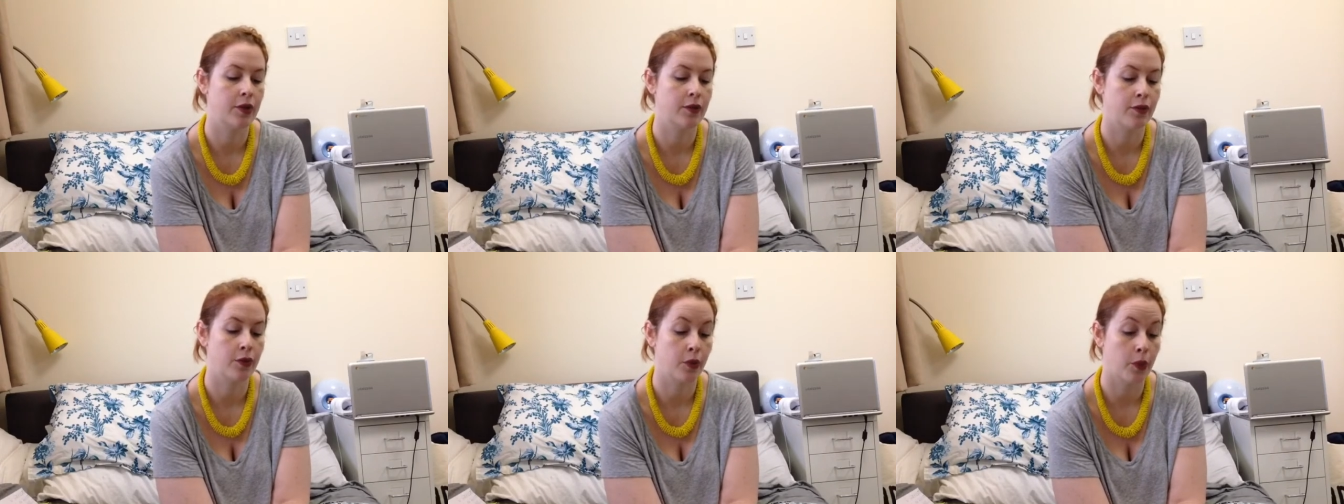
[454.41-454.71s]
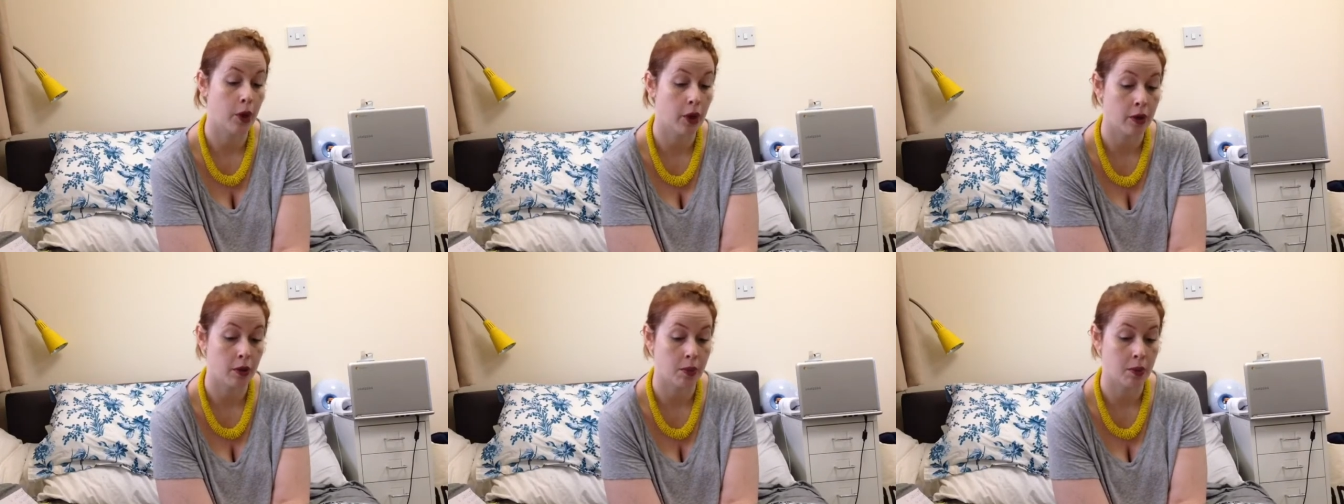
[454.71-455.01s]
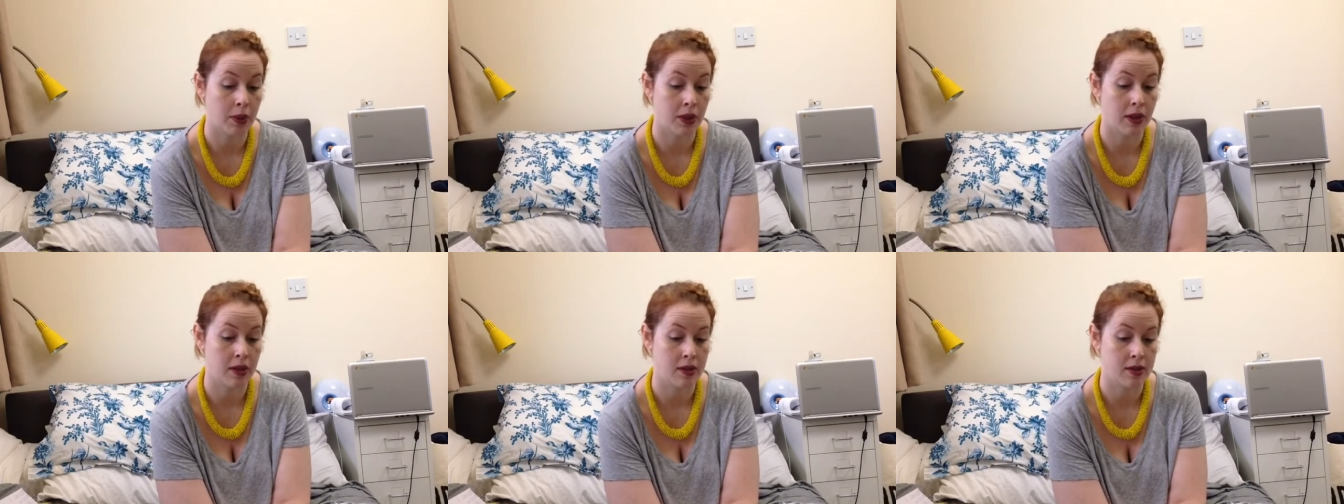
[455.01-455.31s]
for work
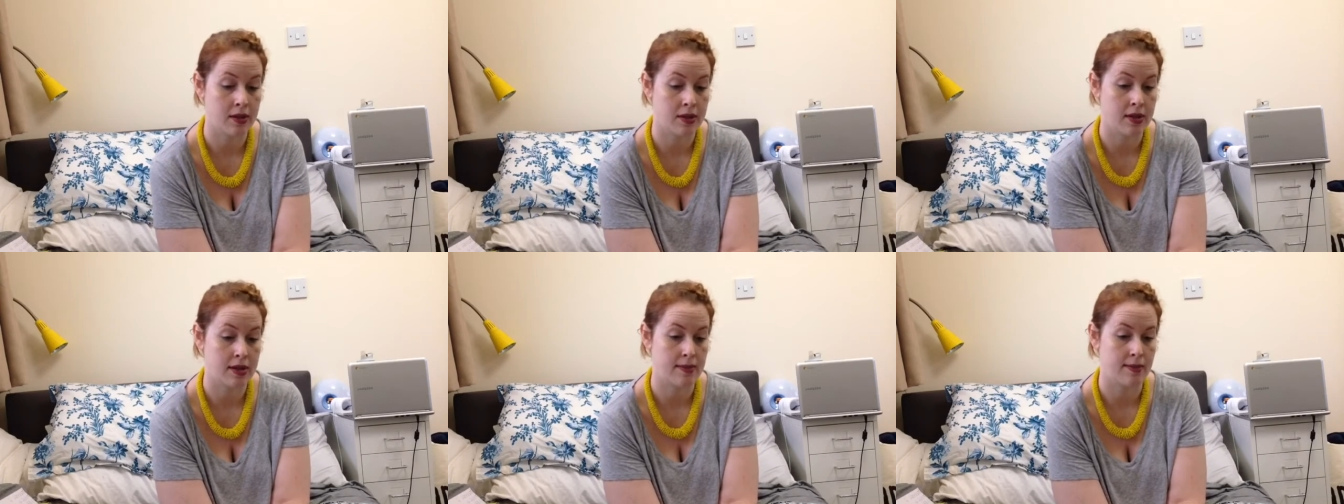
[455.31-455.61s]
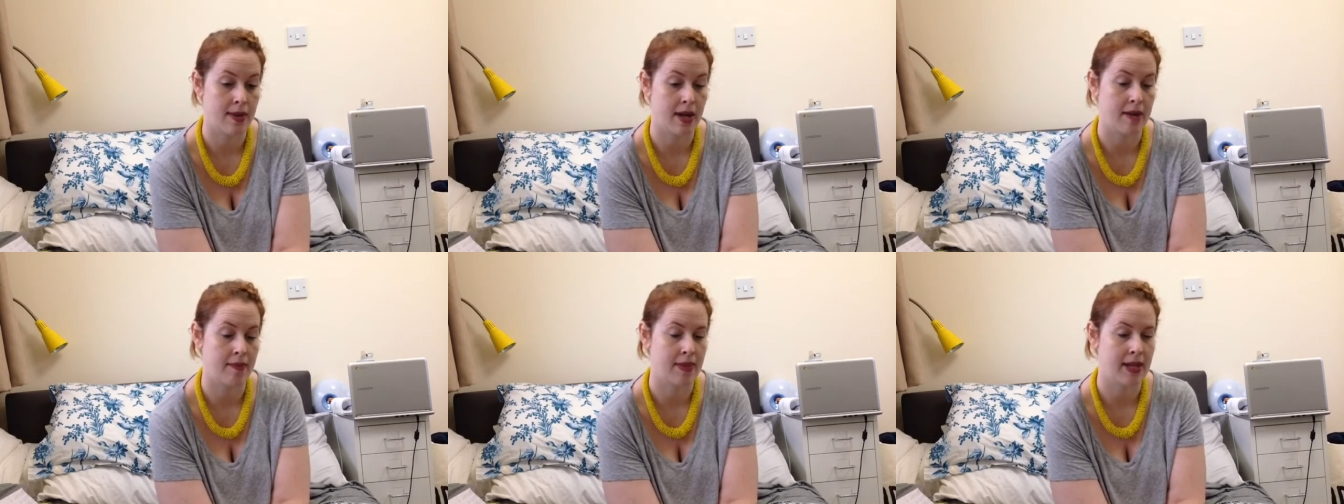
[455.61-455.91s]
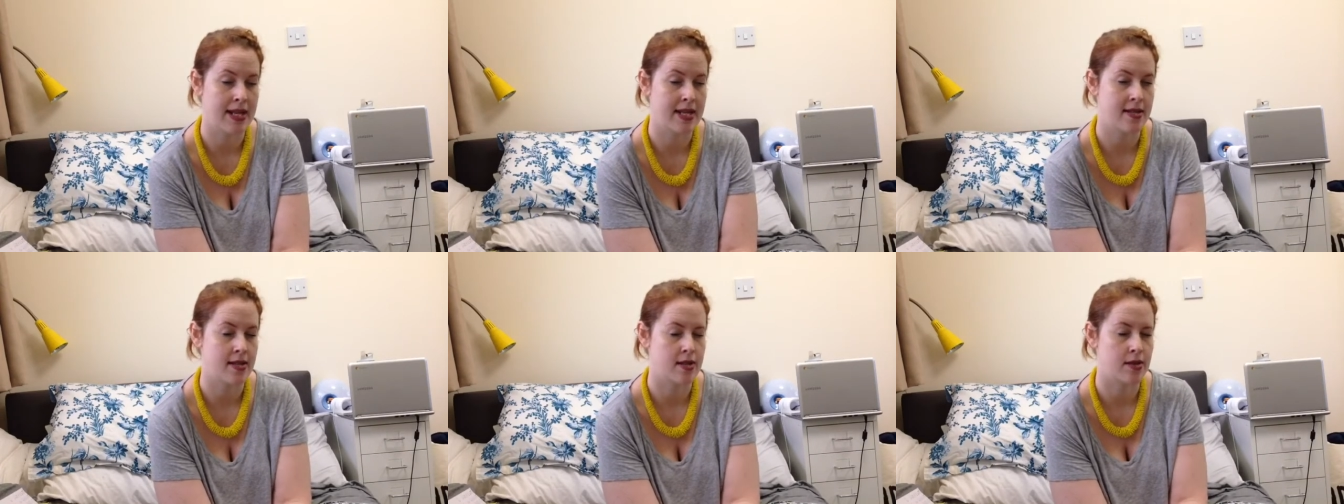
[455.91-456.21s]
because my
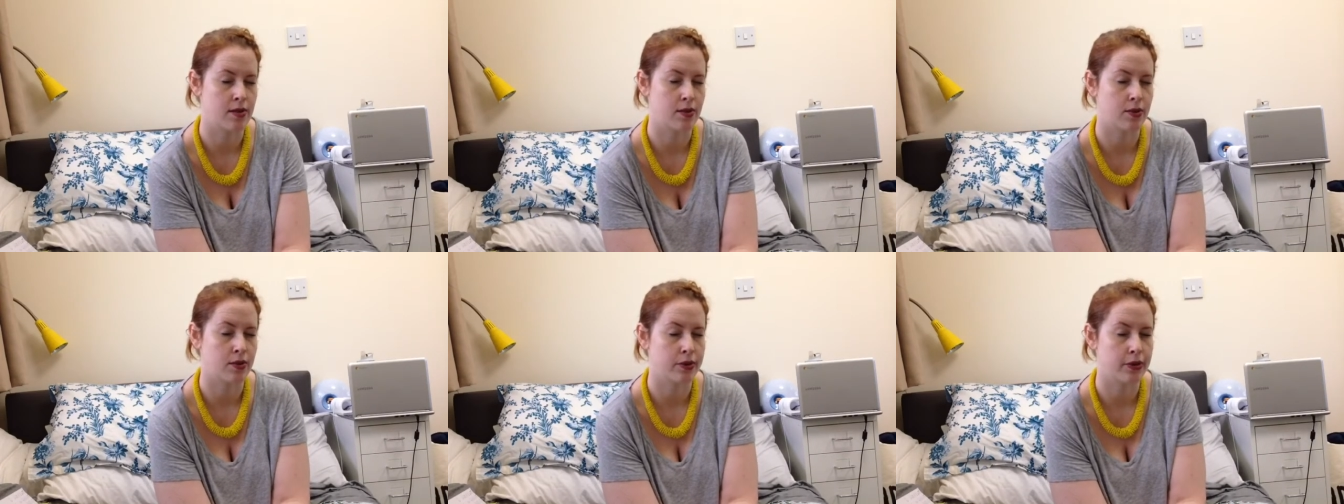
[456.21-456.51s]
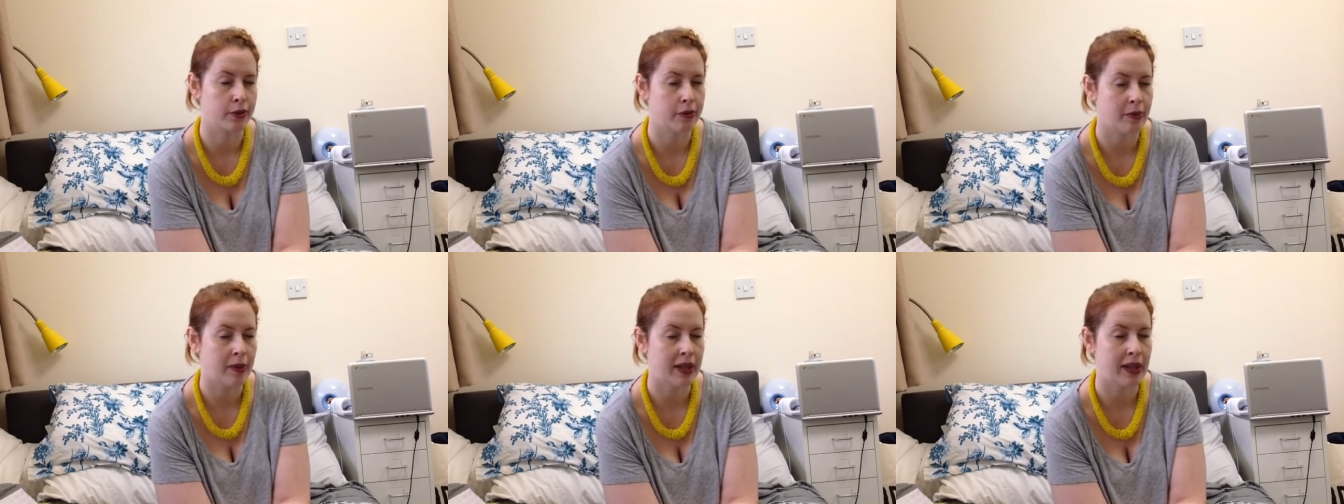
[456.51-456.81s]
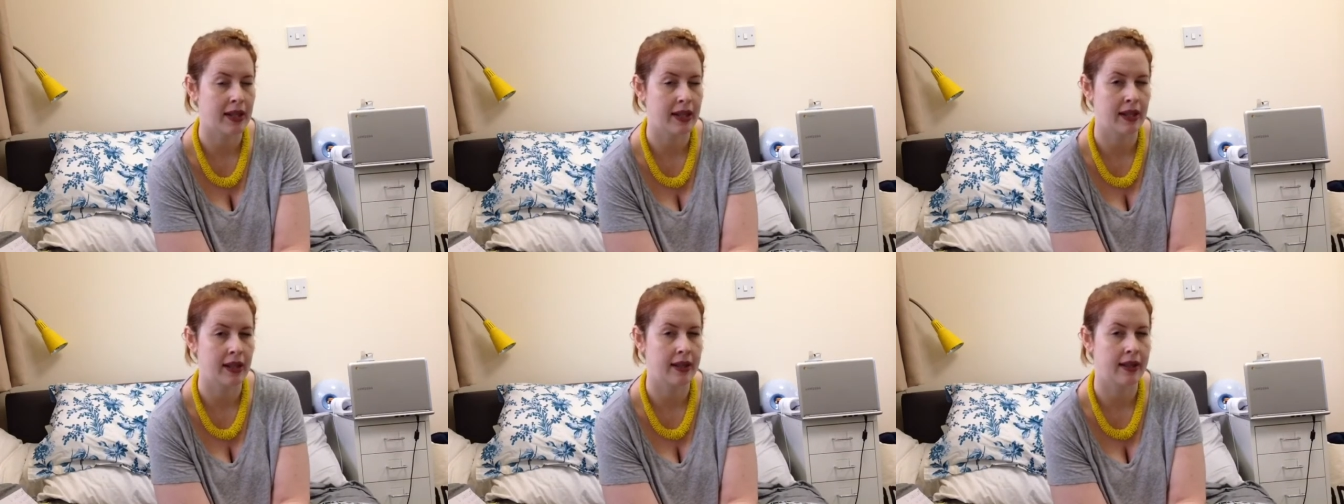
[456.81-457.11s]
blazers are all too
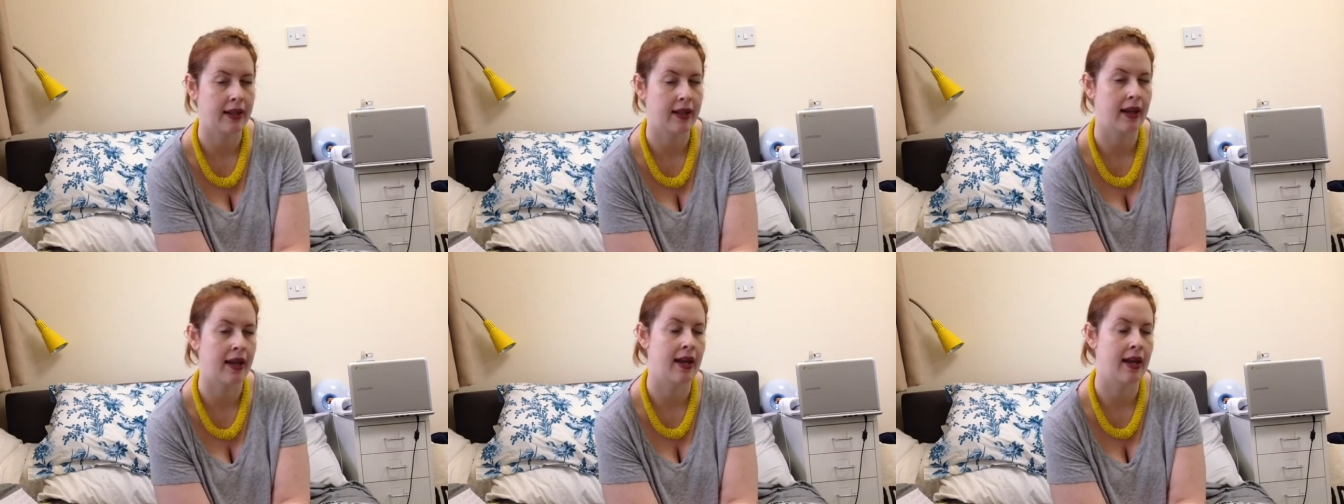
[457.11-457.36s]
big